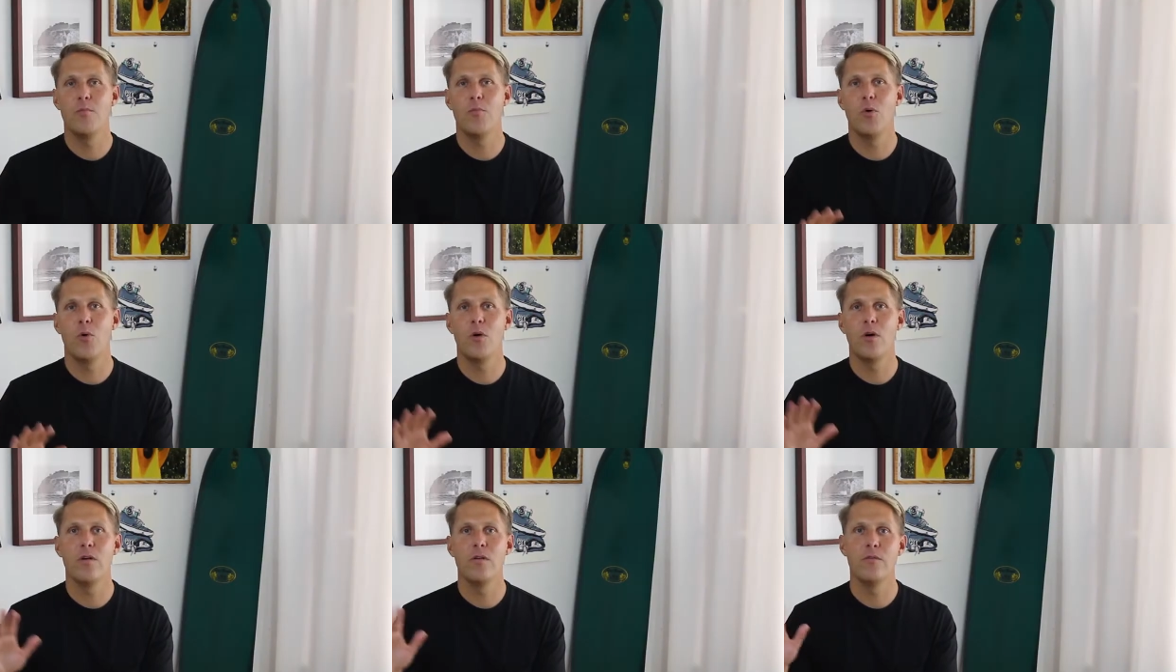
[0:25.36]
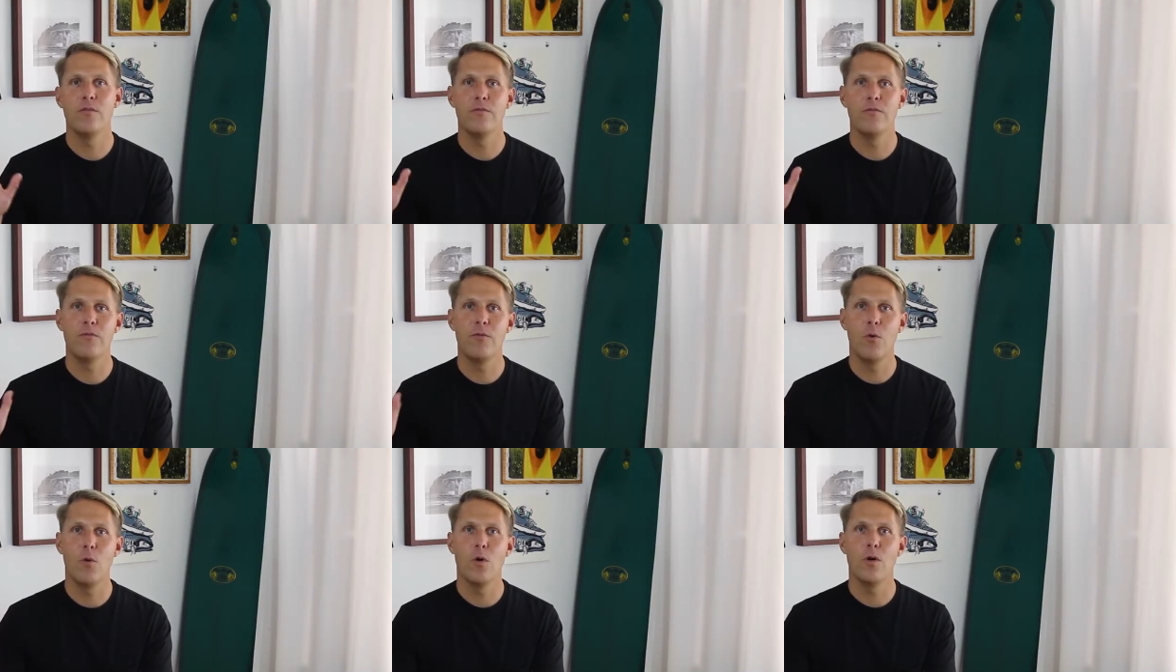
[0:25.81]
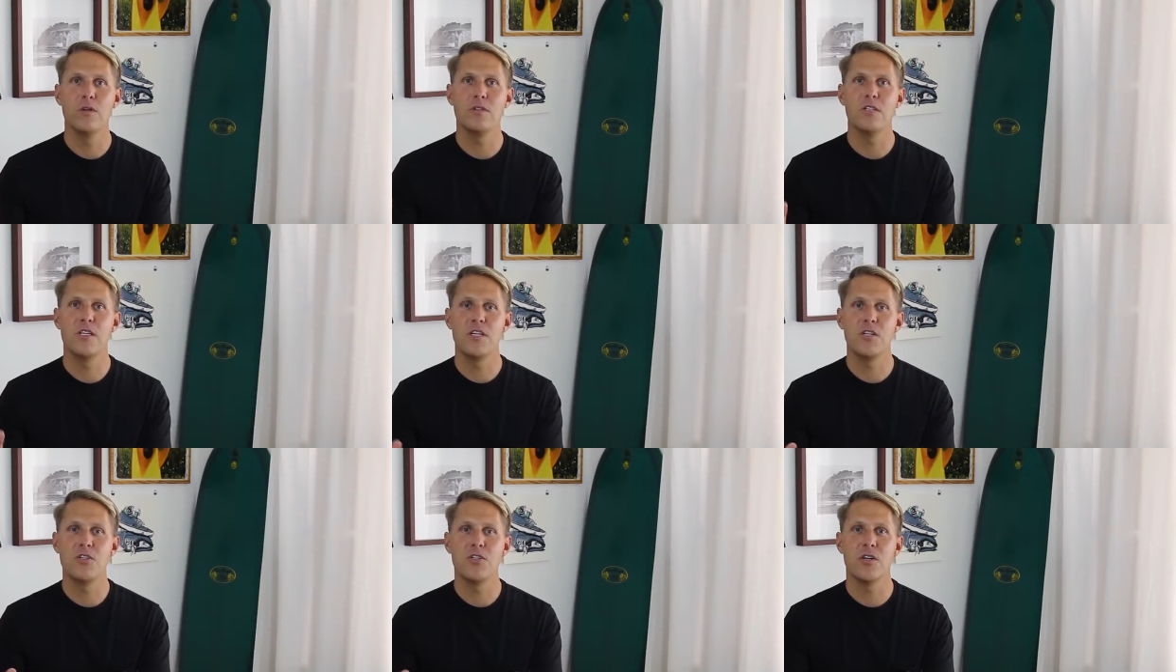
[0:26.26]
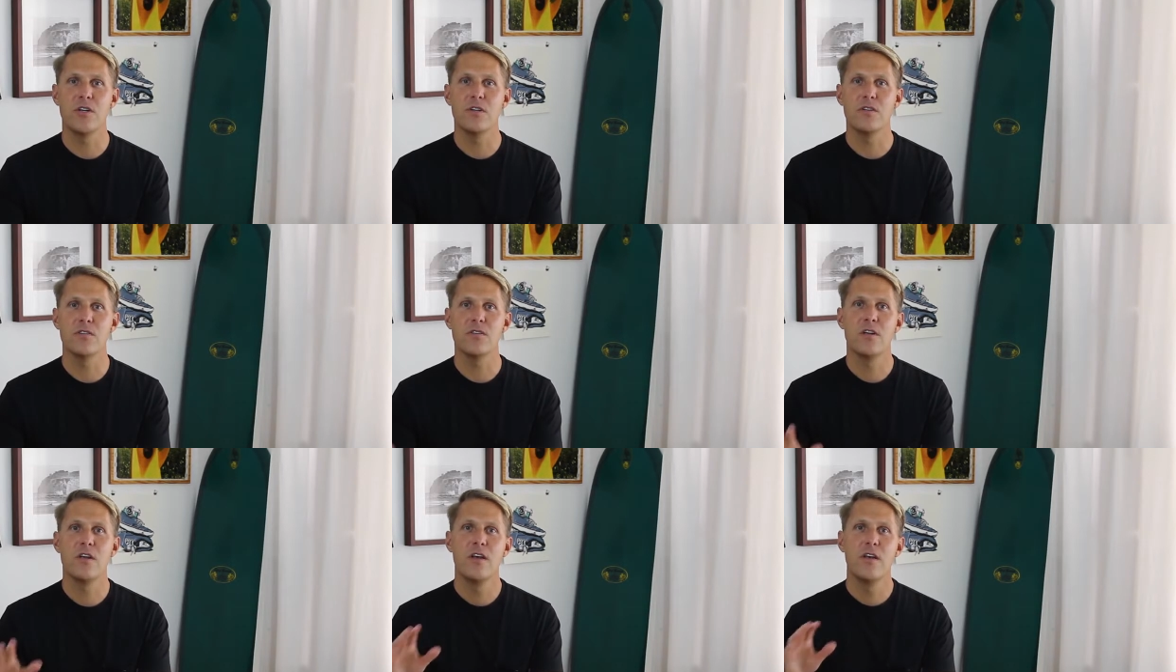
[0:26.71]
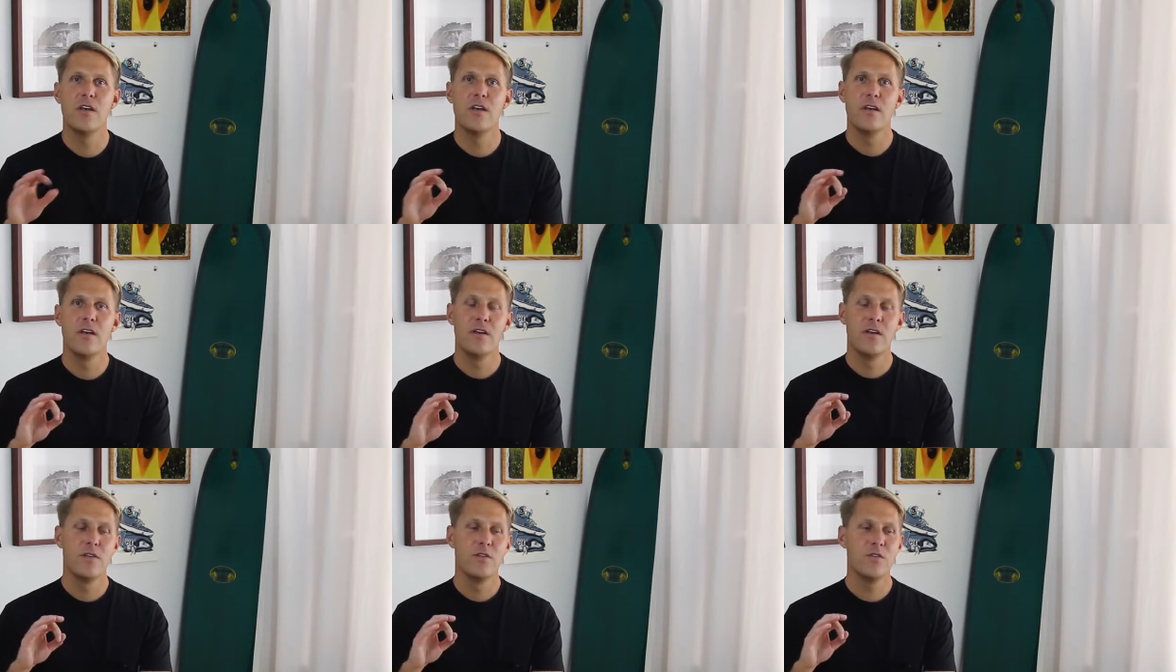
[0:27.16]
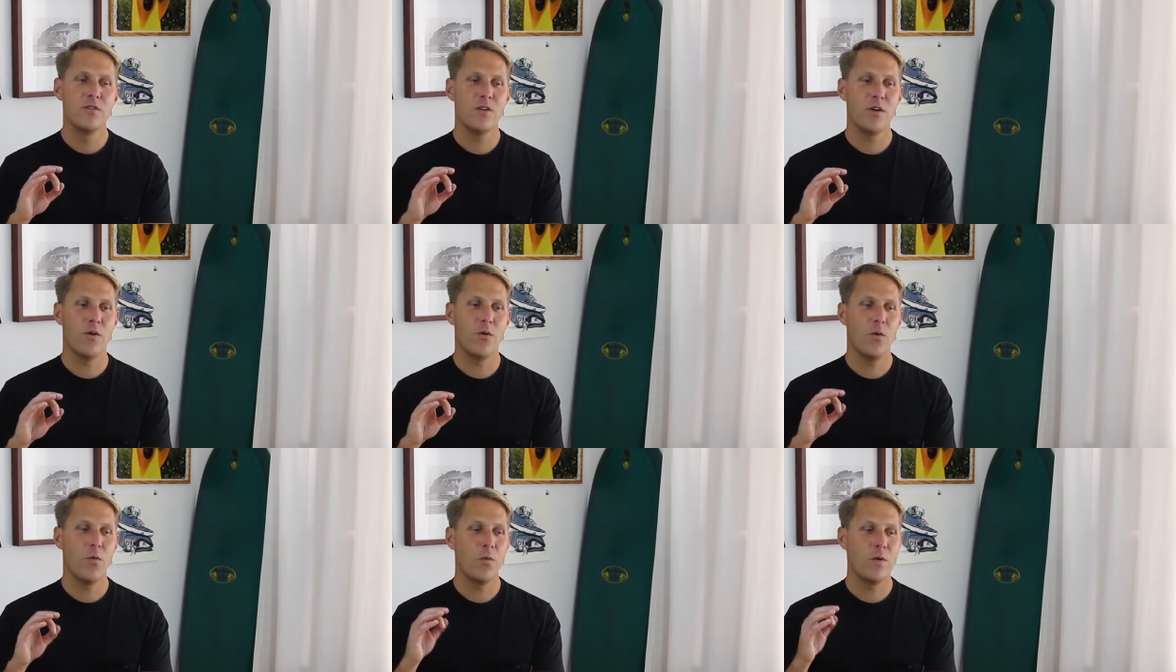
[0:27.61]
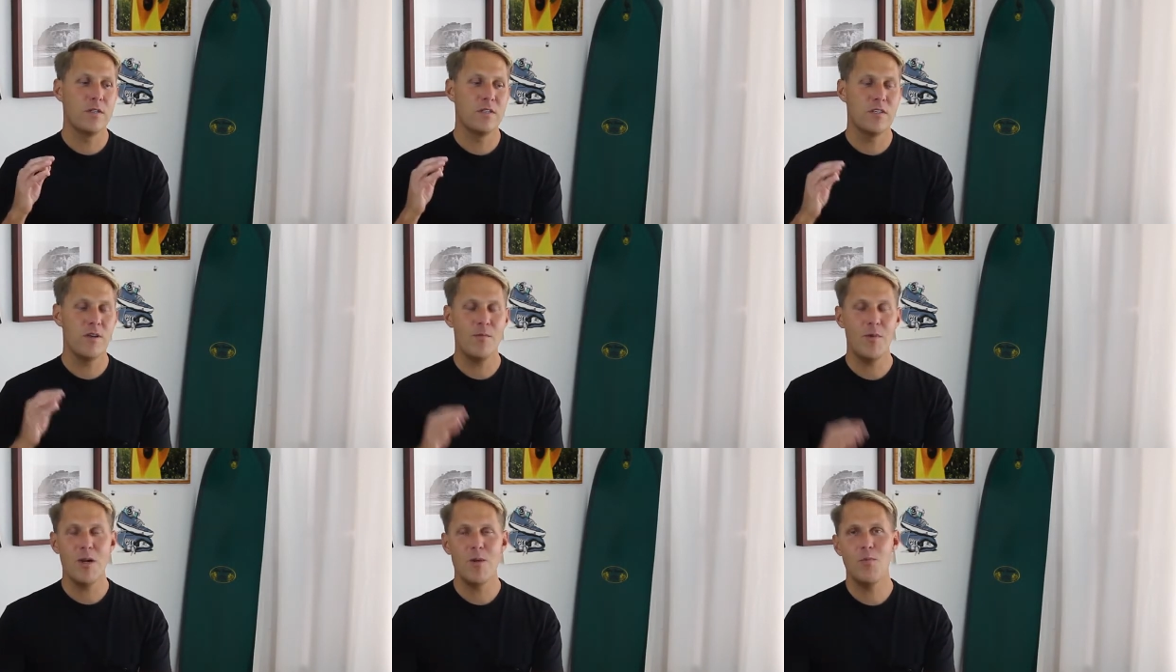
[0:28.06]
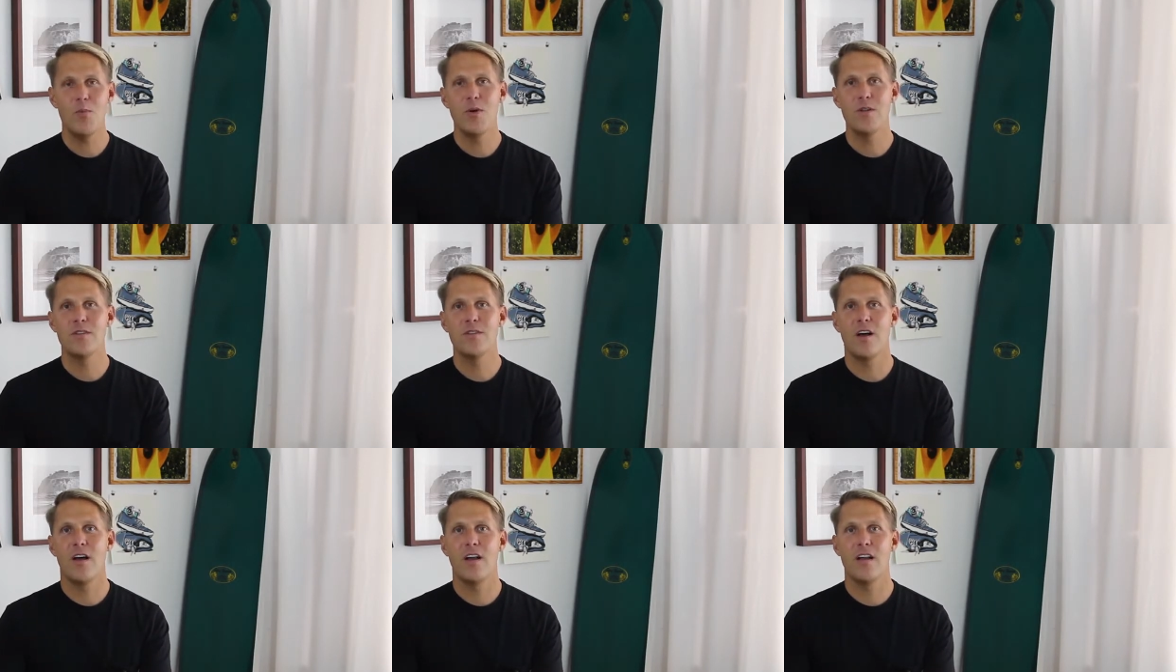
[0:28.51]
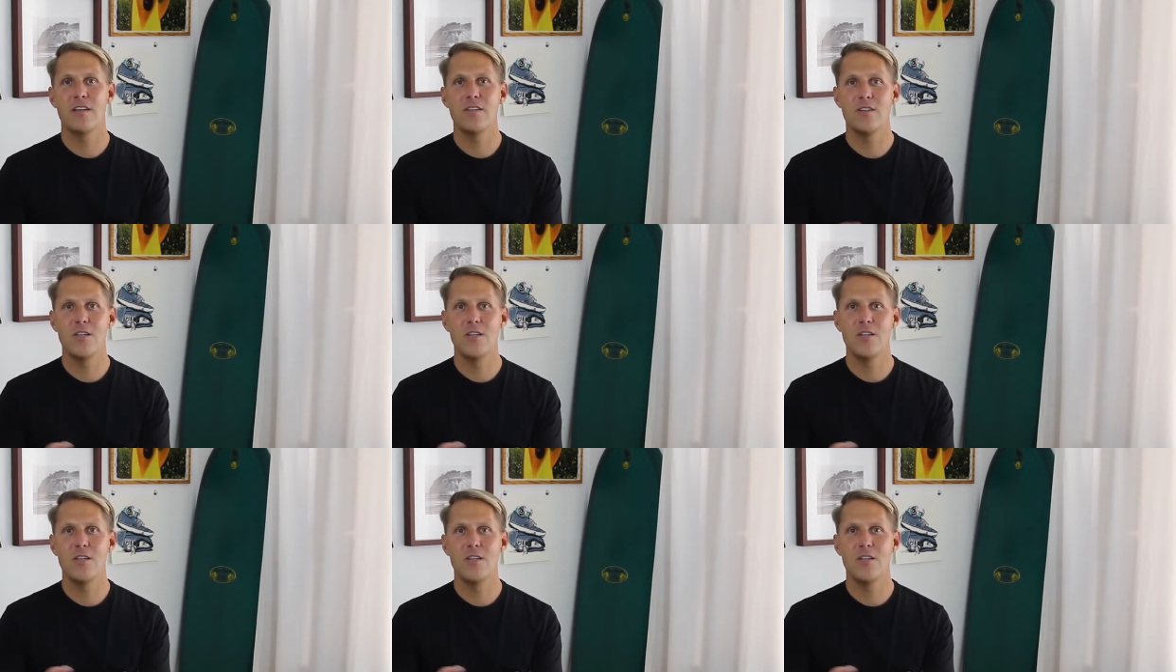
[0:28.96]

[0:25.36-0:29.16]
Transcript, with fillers: important for t-shirts. So when somebody puts on a